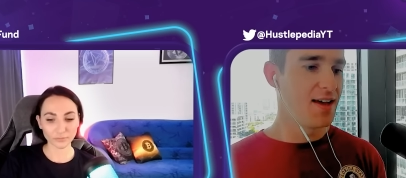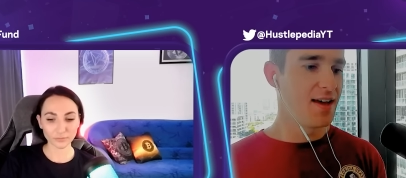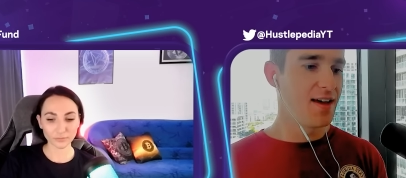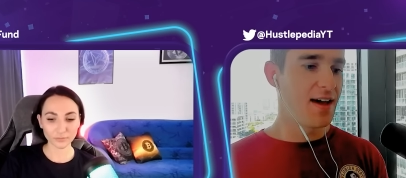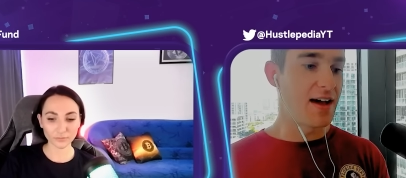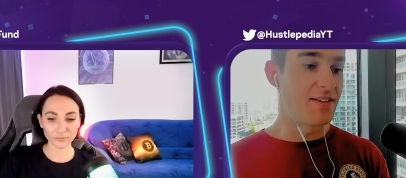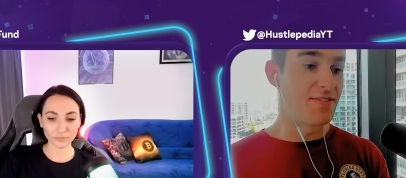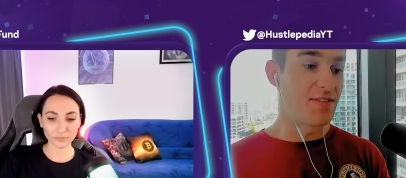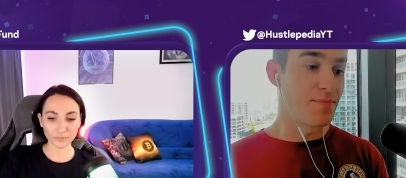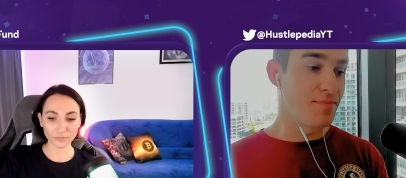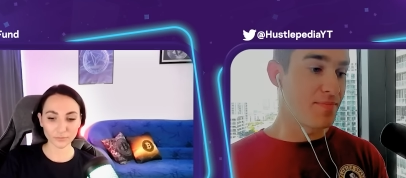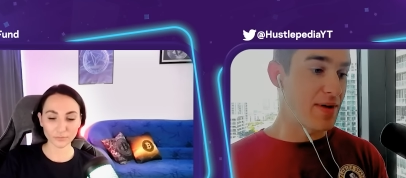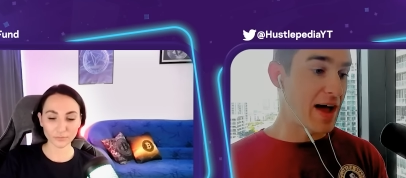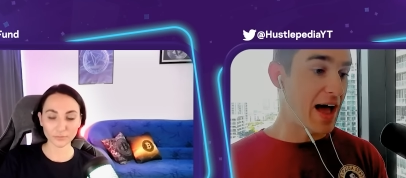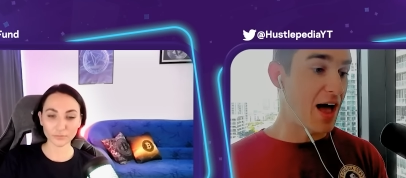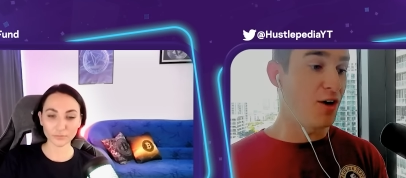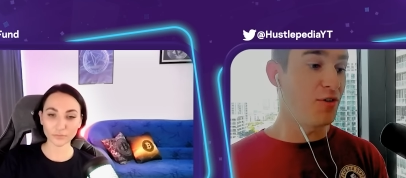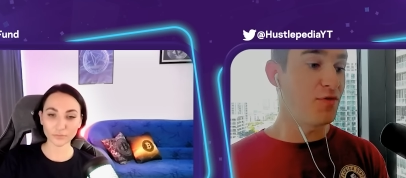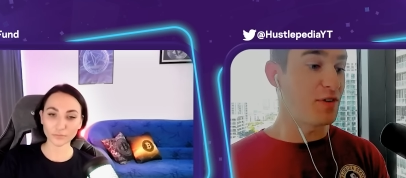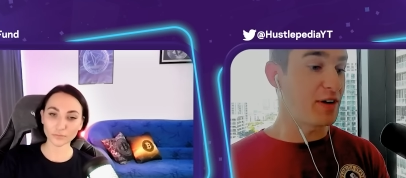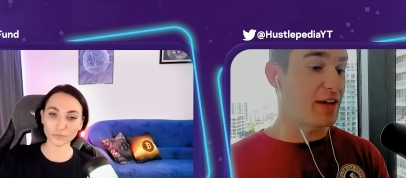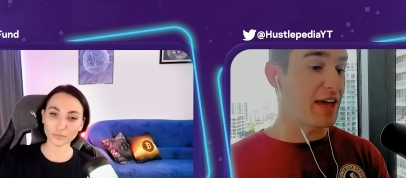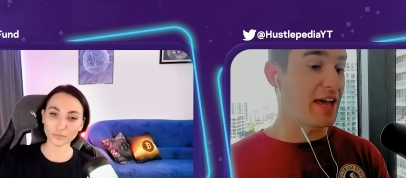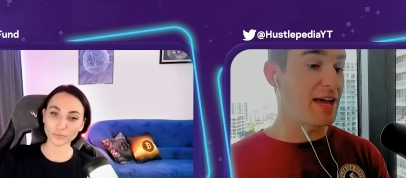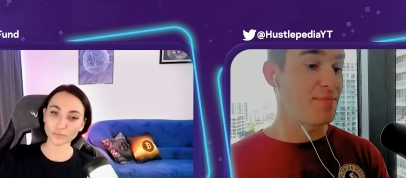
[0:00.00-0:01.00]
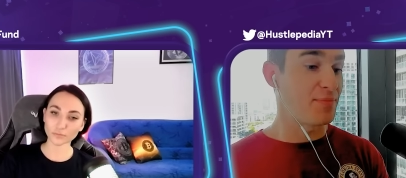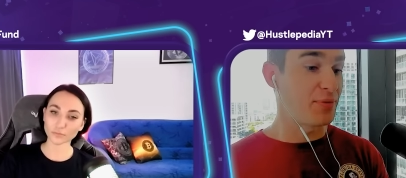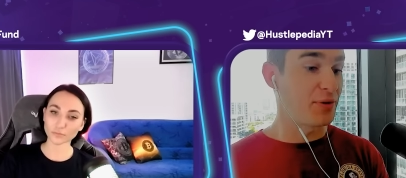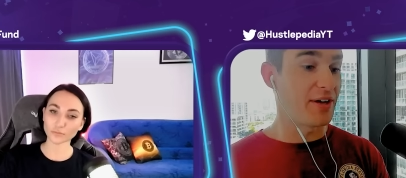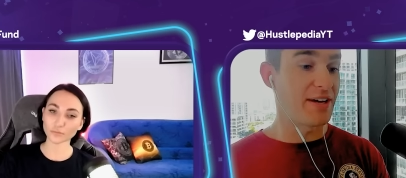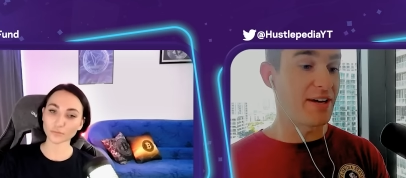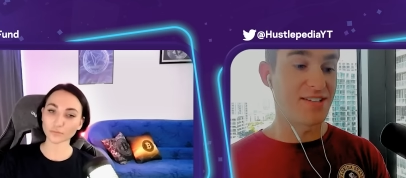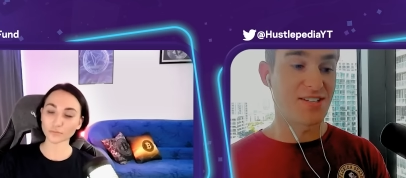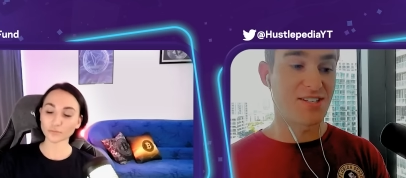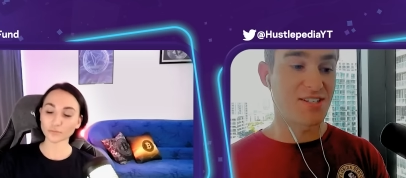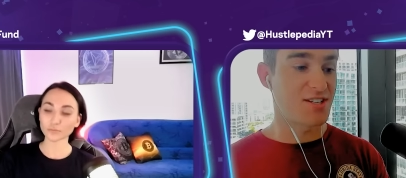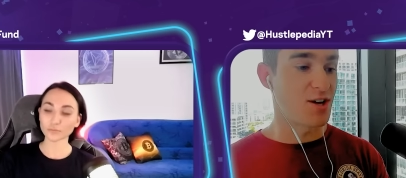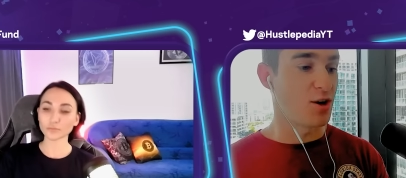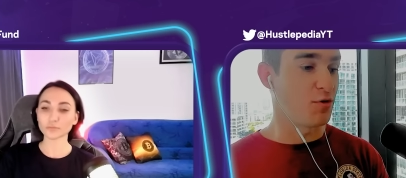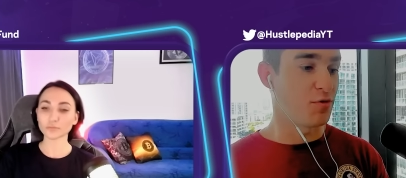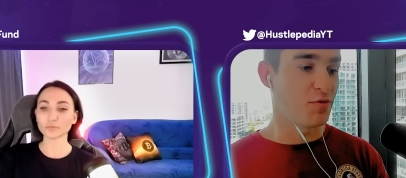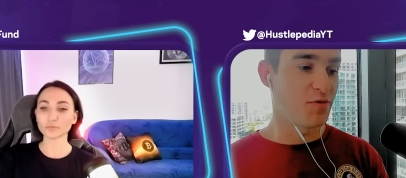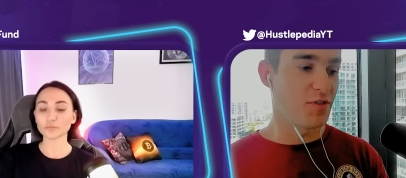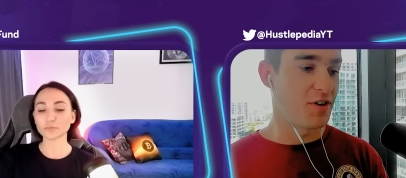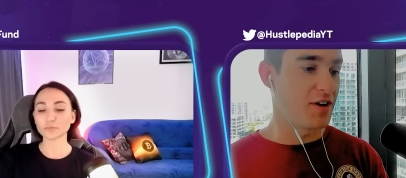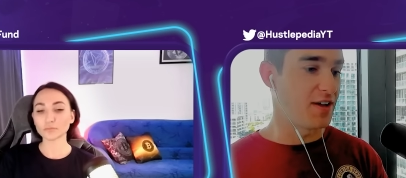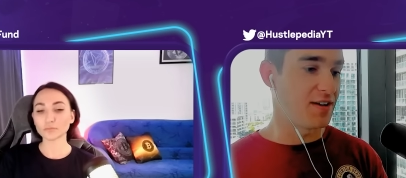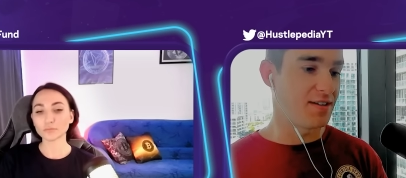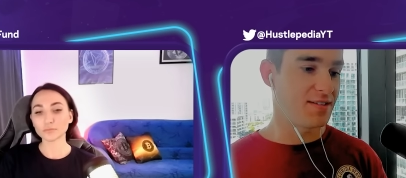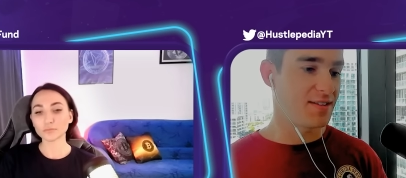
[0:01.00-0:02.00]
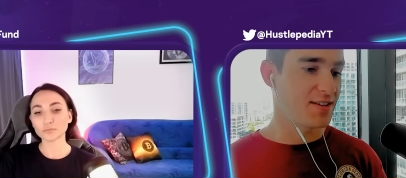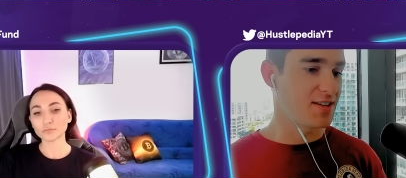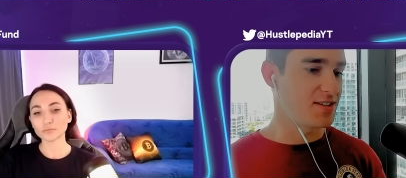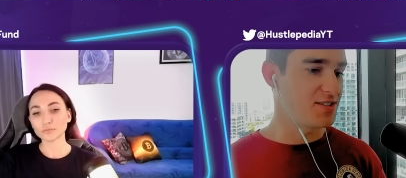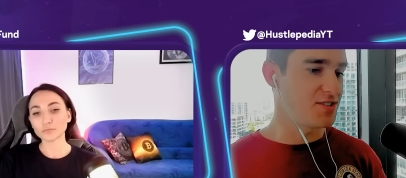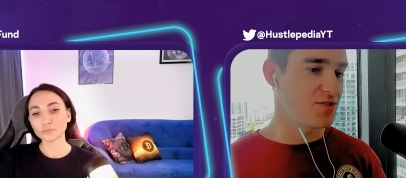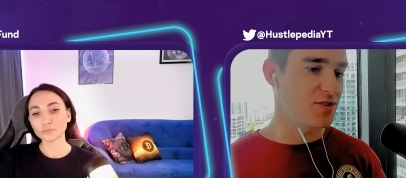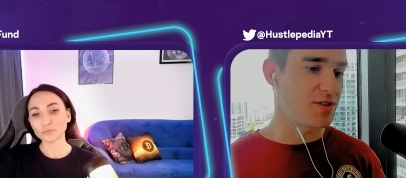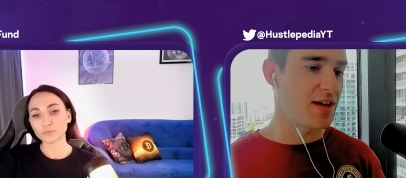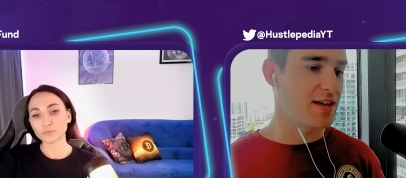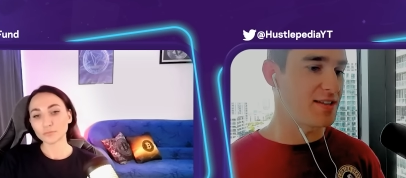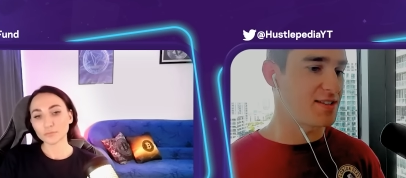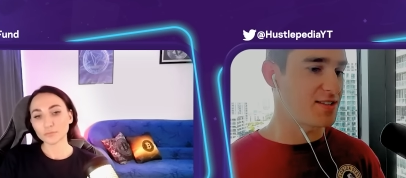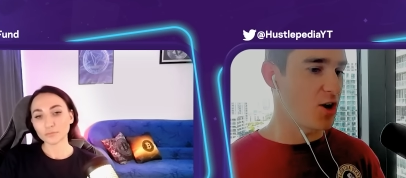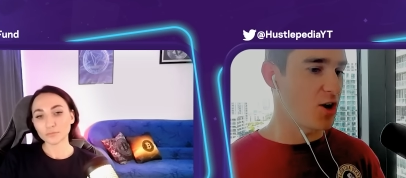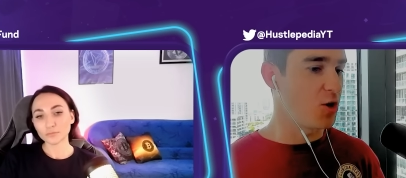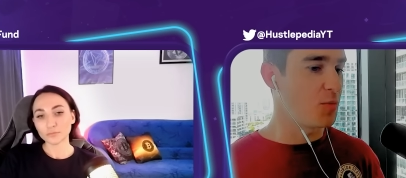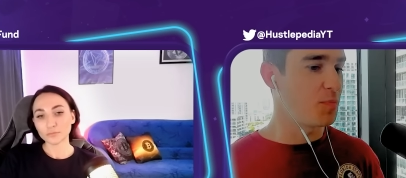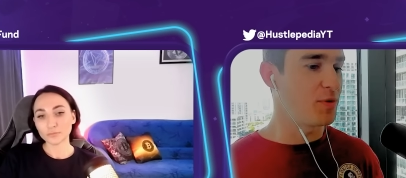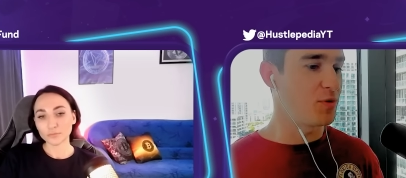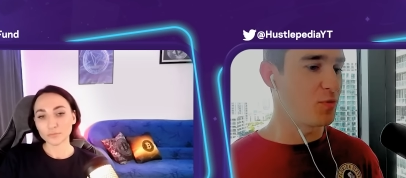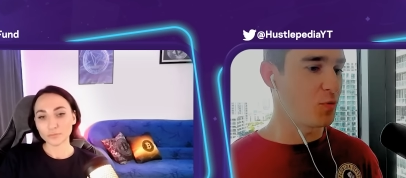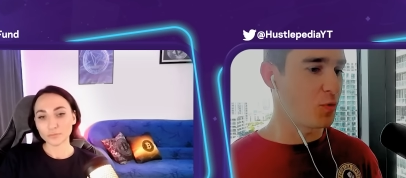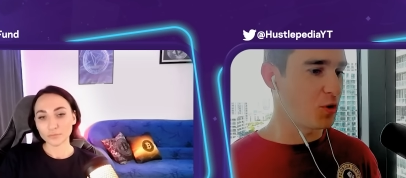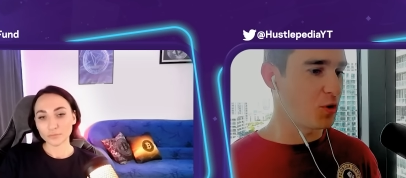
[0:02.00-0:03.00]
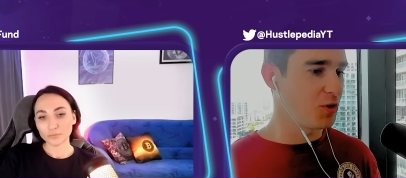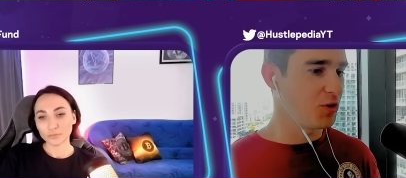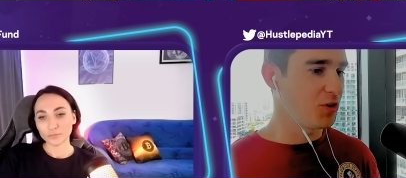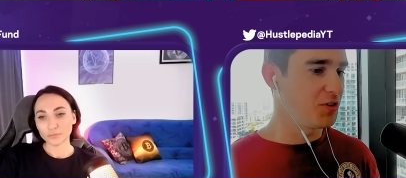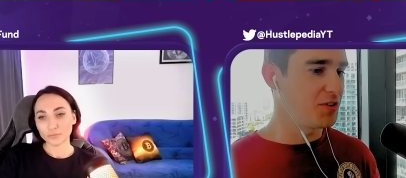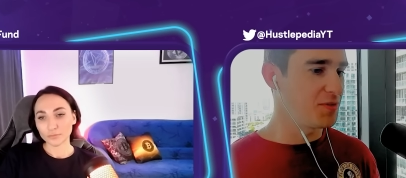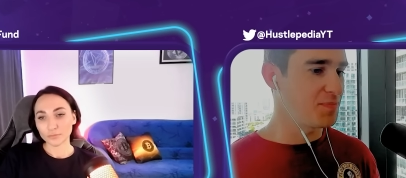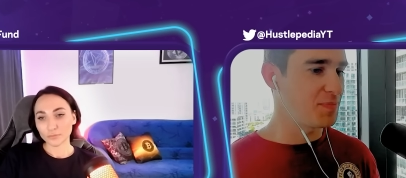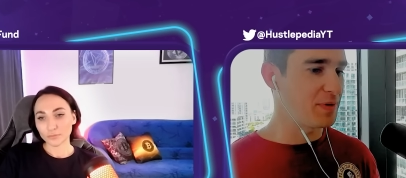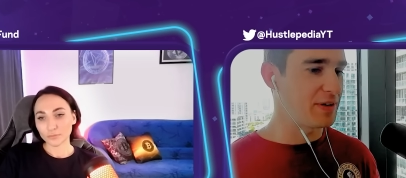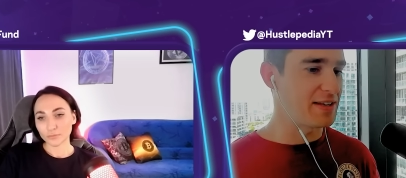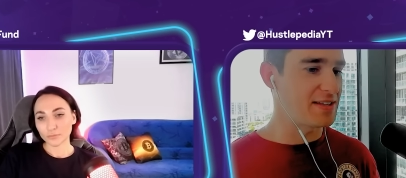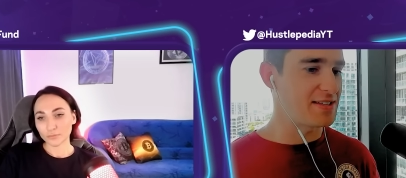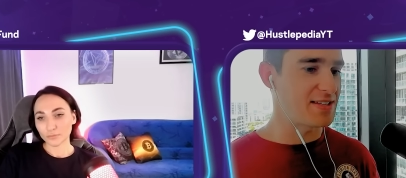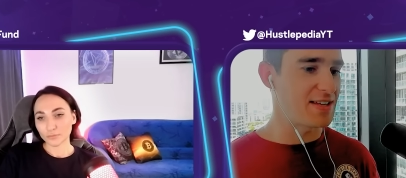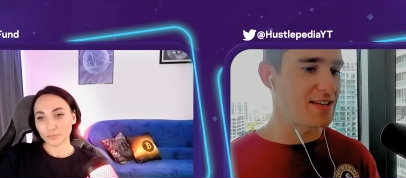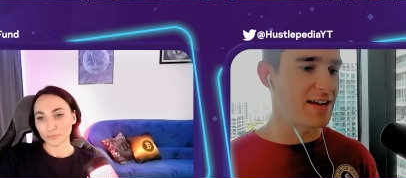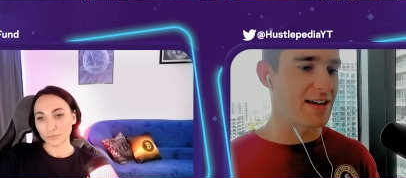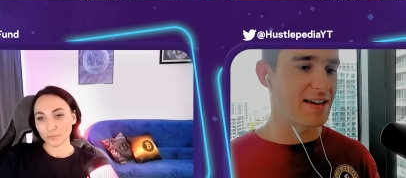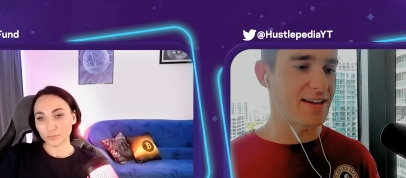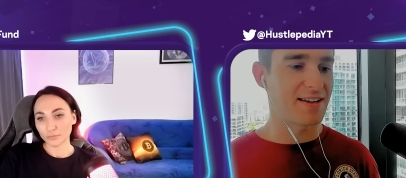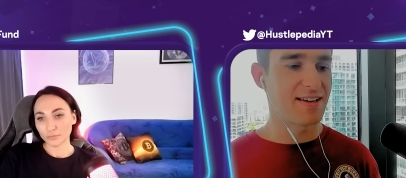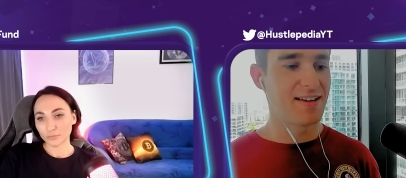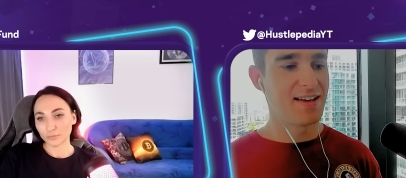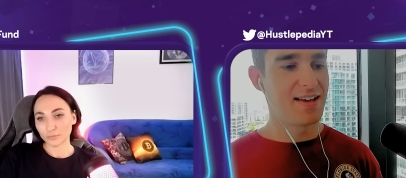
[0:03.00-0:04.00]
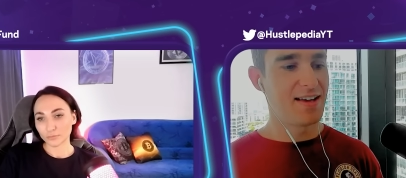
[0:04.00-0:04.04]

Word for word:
Speaker 1: And the alpha gameplay is so fun because you it's open world, but it's like